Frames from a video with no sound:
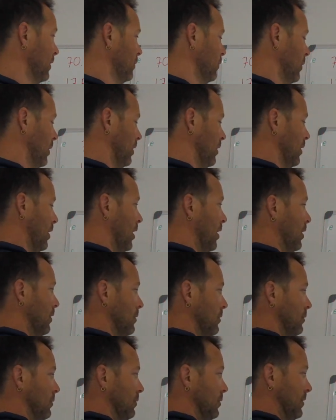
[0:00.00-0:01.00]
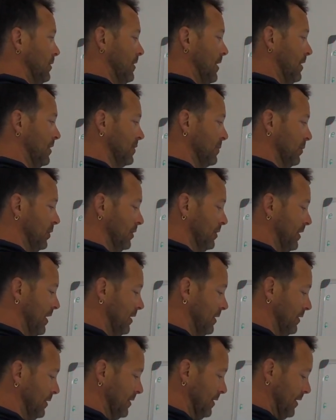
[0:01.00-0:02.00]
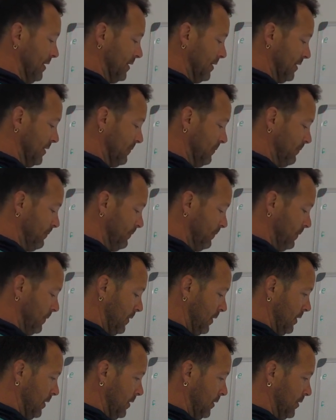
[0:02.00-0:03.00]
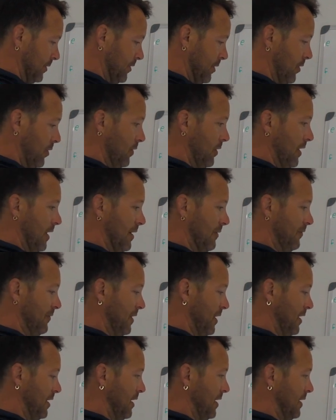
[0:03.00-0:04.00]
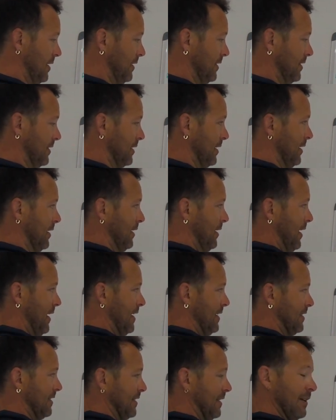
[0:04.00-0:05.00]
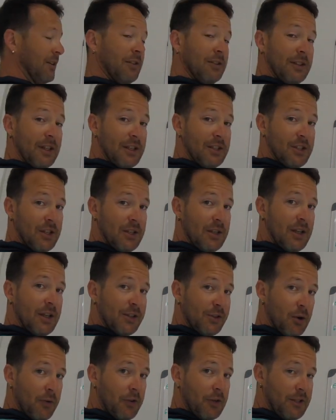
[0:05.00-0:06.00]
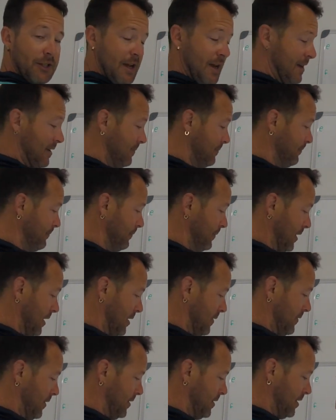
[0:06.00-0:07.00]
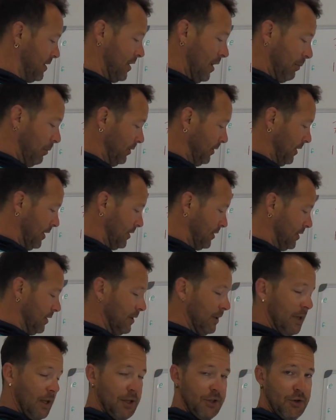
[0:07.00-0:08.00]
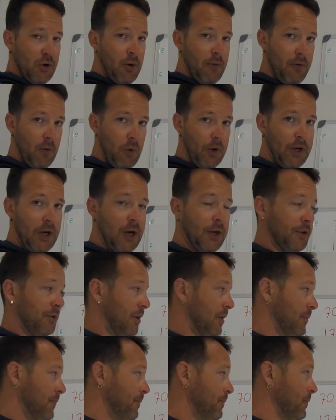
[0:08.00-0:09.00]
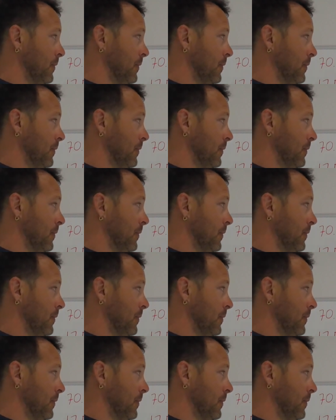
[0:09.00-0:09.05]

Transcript: Well, our decimal tells us. So if it is a single digit, it's over 10, and if it's a double digit, it's over 100.